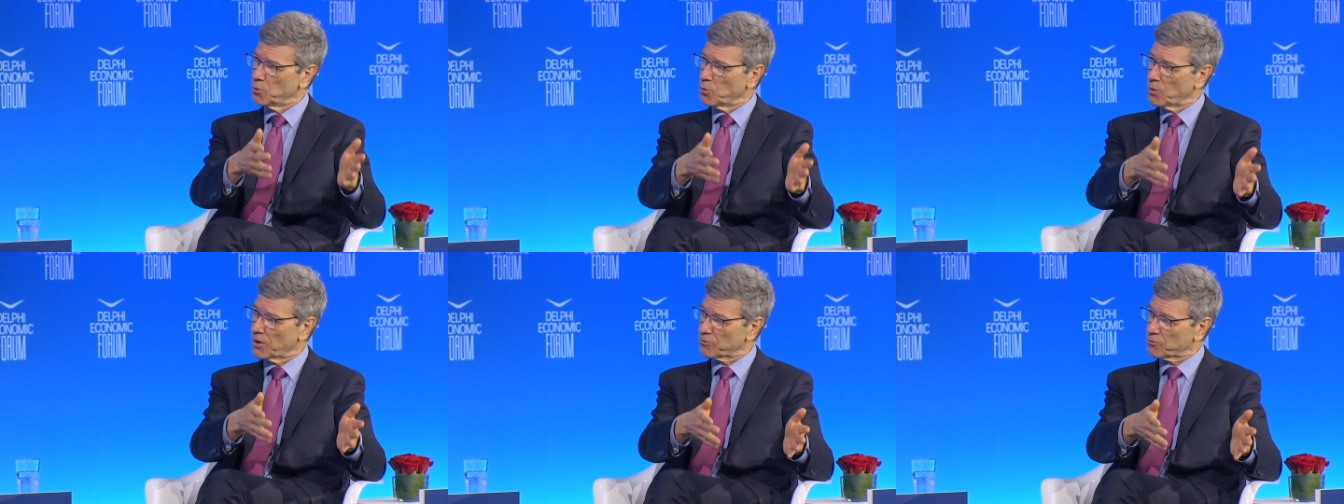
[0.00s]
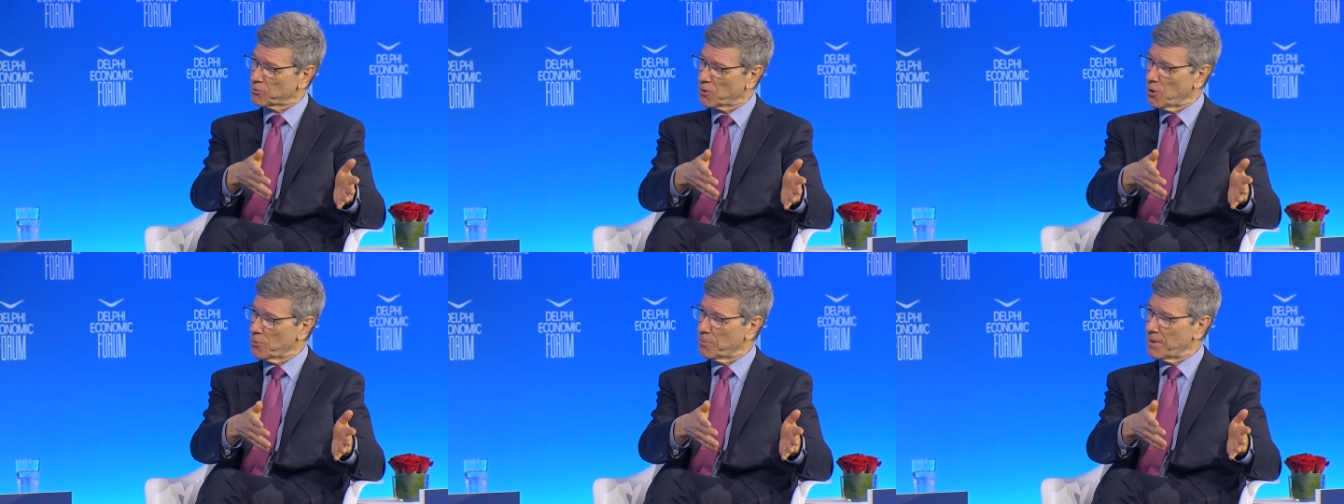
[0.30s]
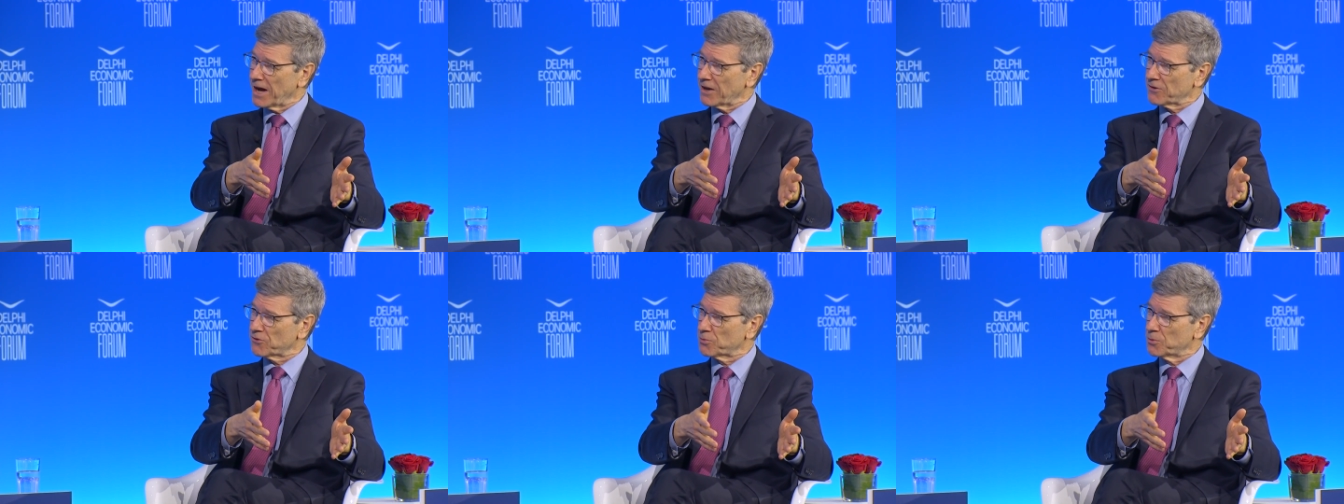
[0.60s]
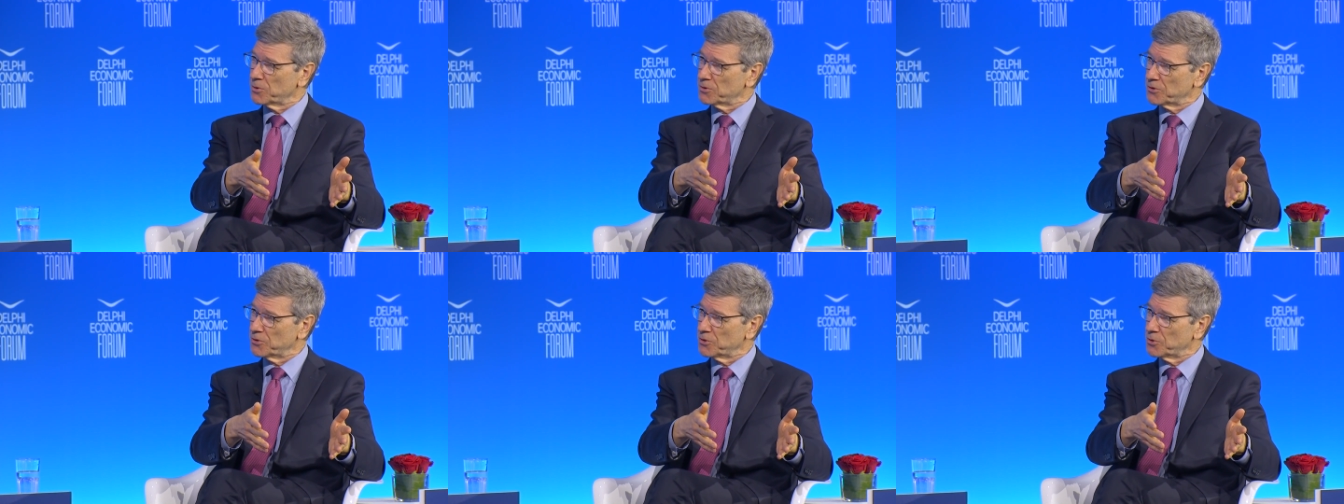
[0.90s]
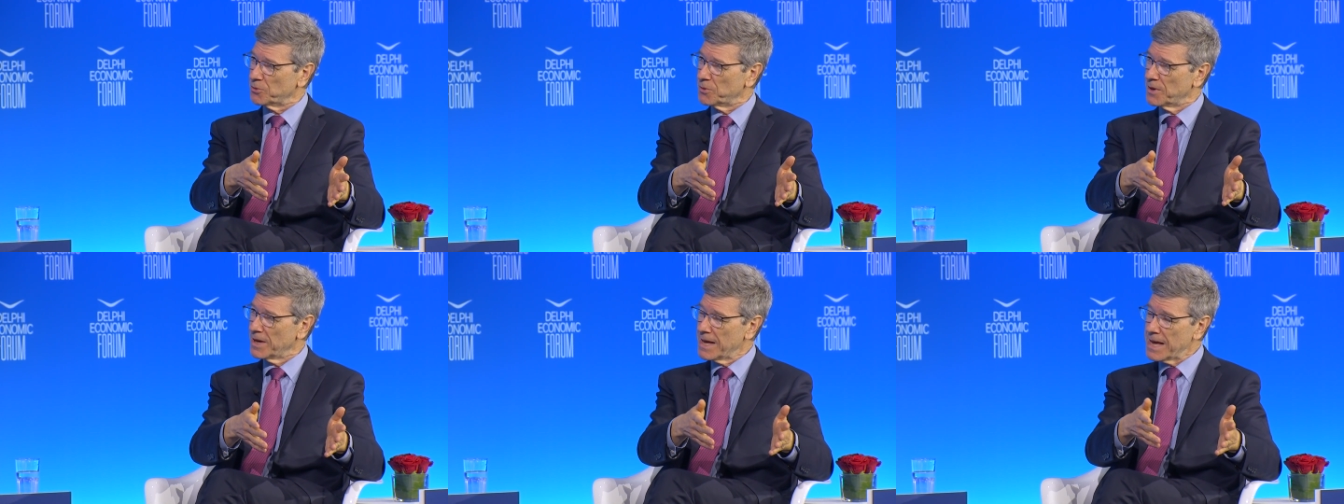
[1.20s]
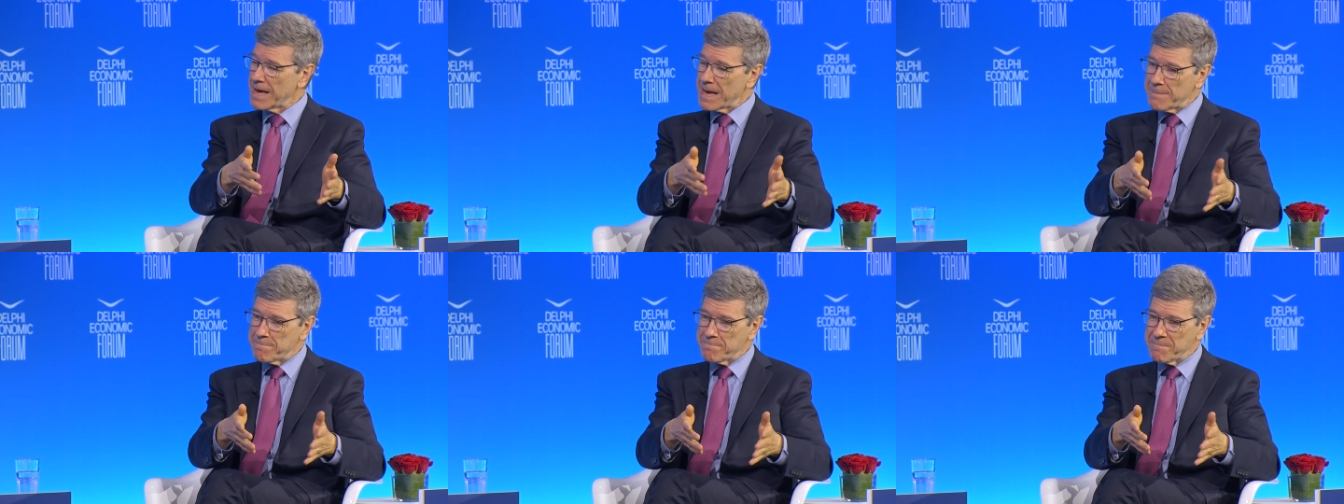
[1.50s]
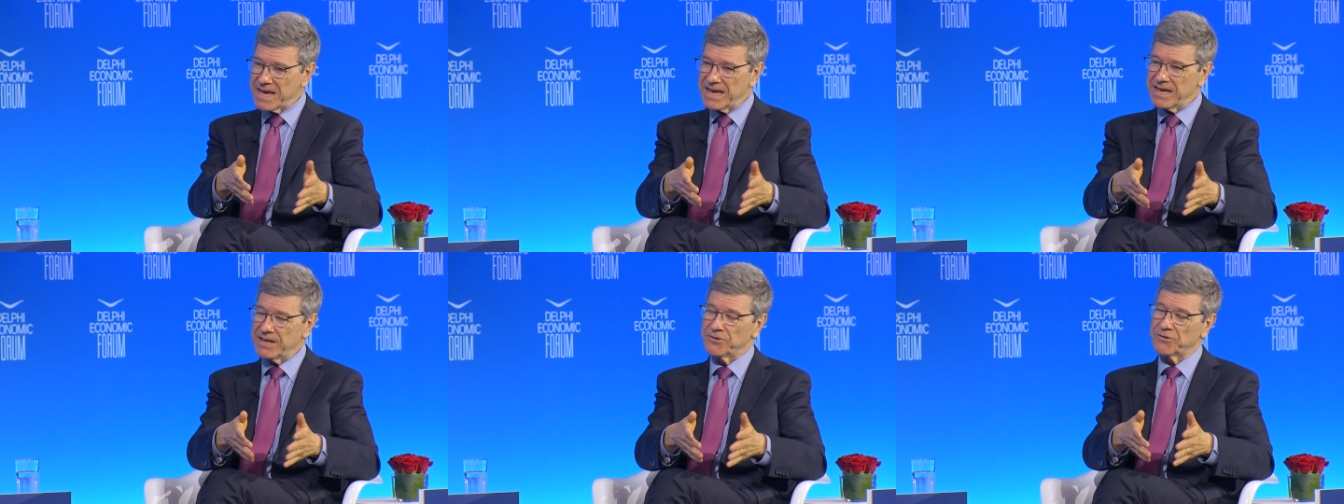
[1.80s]
what robots will do,
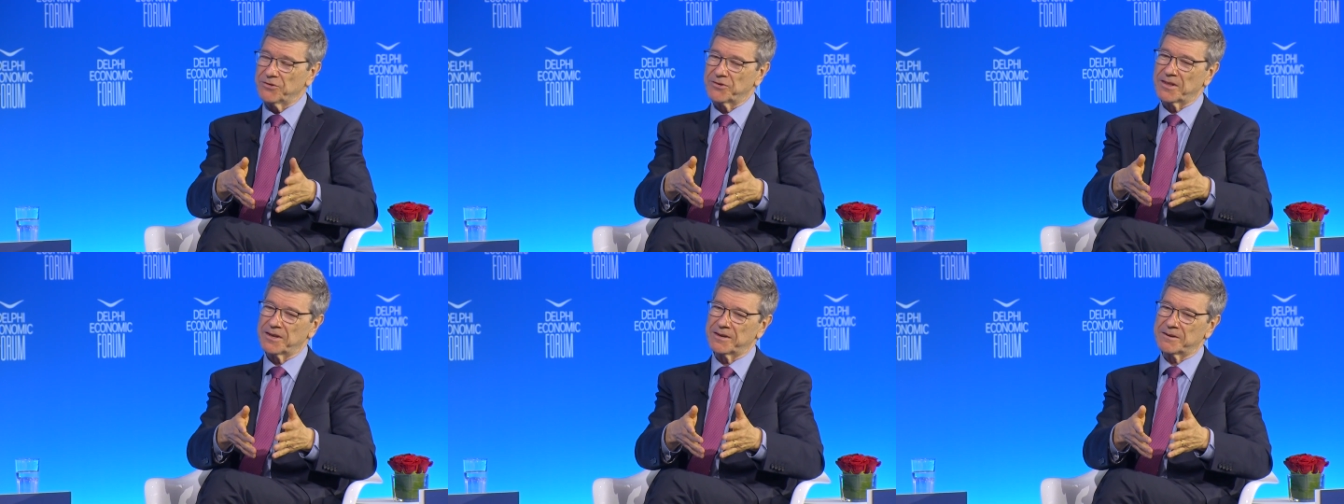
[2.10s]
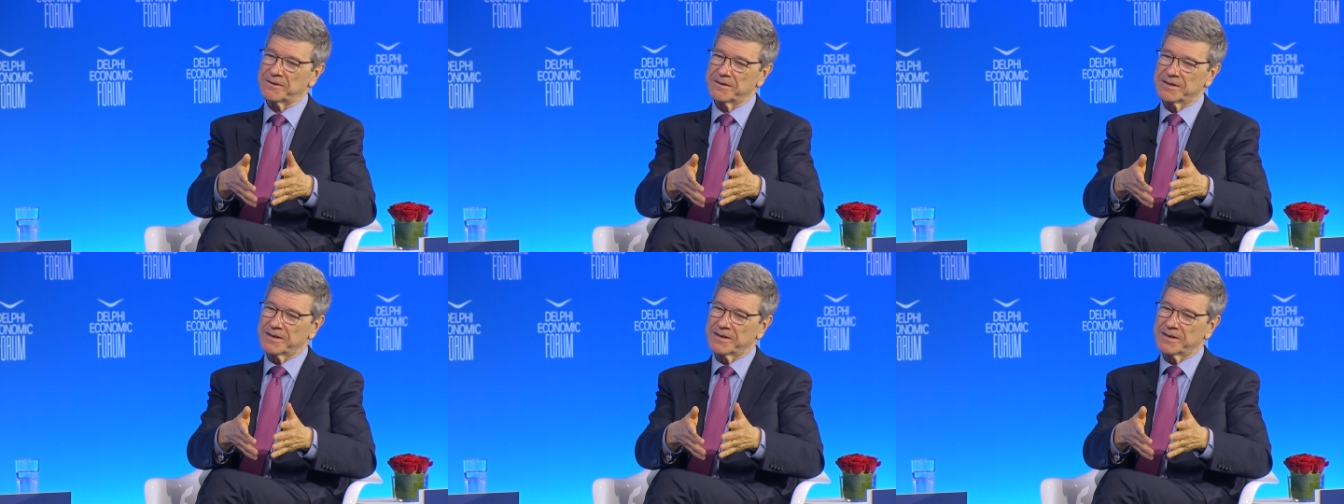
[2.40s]
means that